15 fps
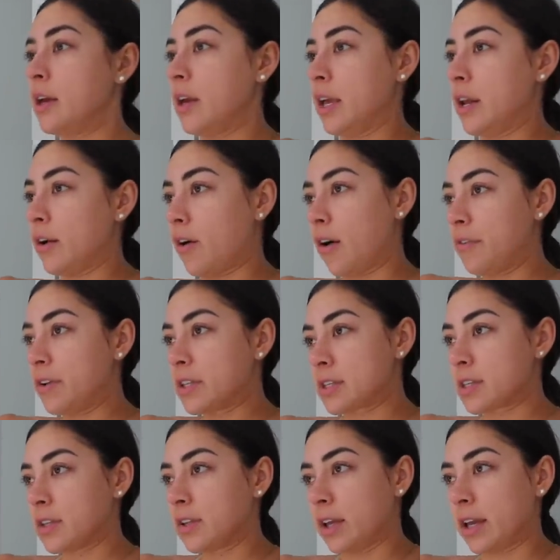And
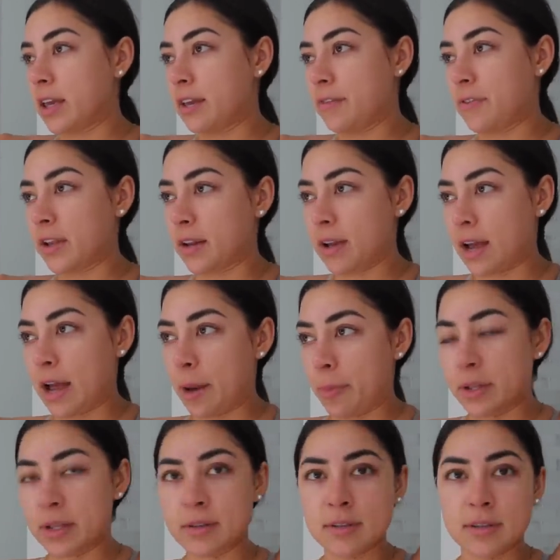obviously, like, if it
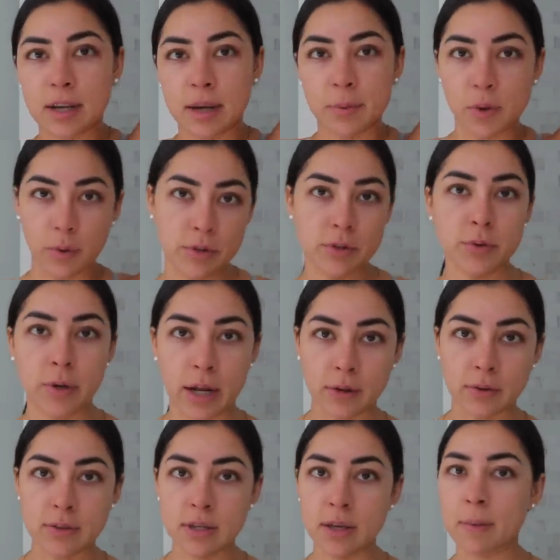happens, I'm going to
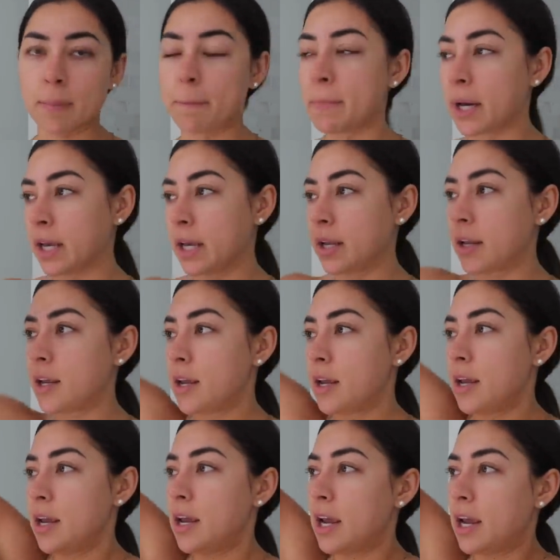announce it. But
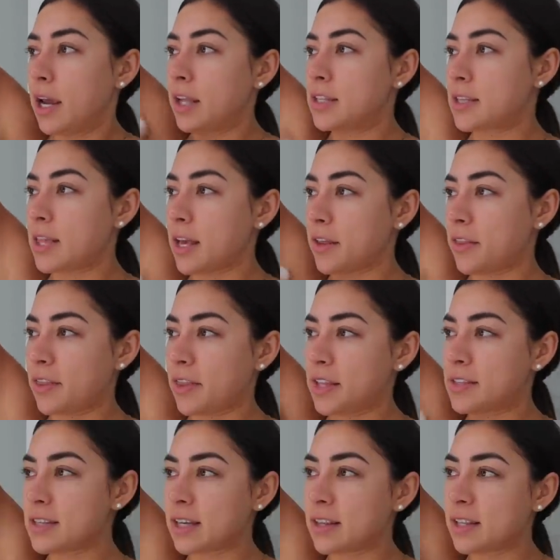it's that,
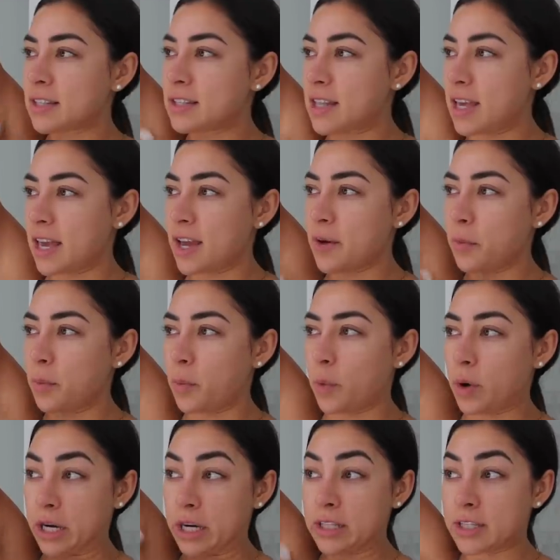it's like this thing
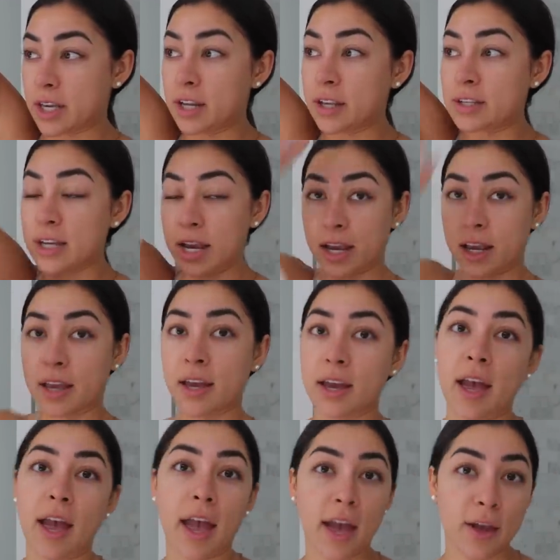where it's going to take
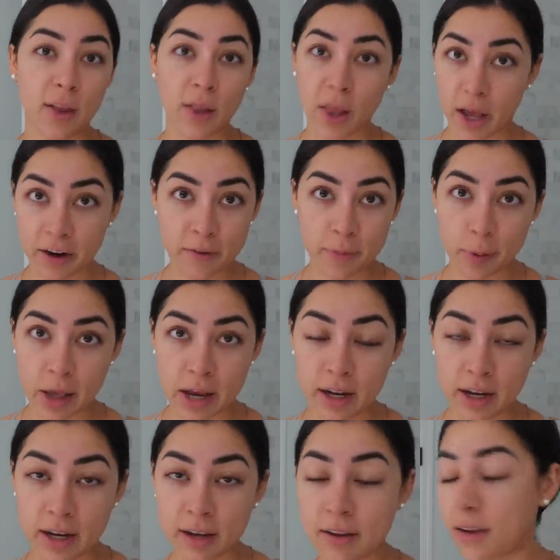a lot of
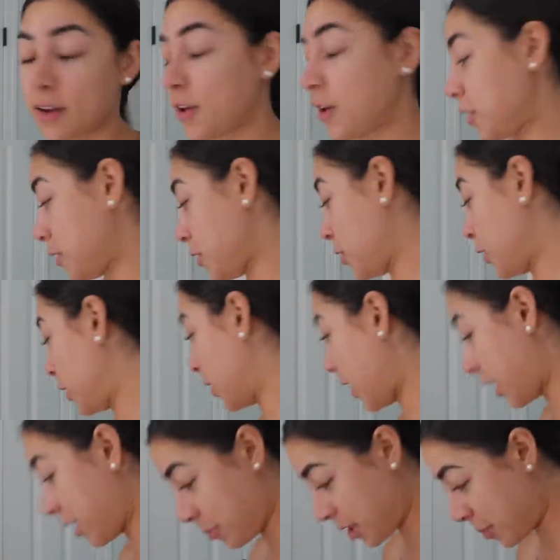planning a
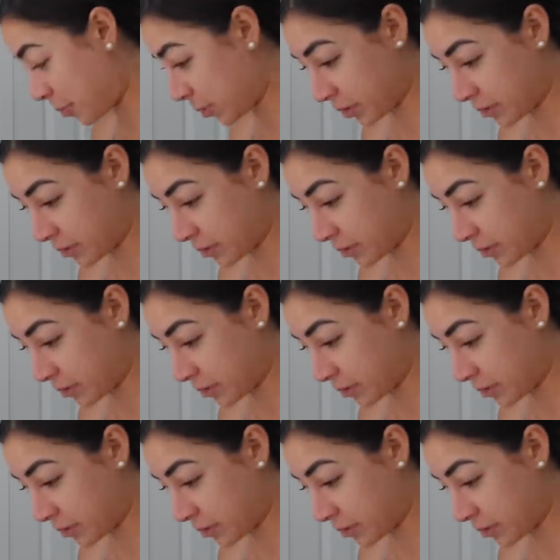lot of people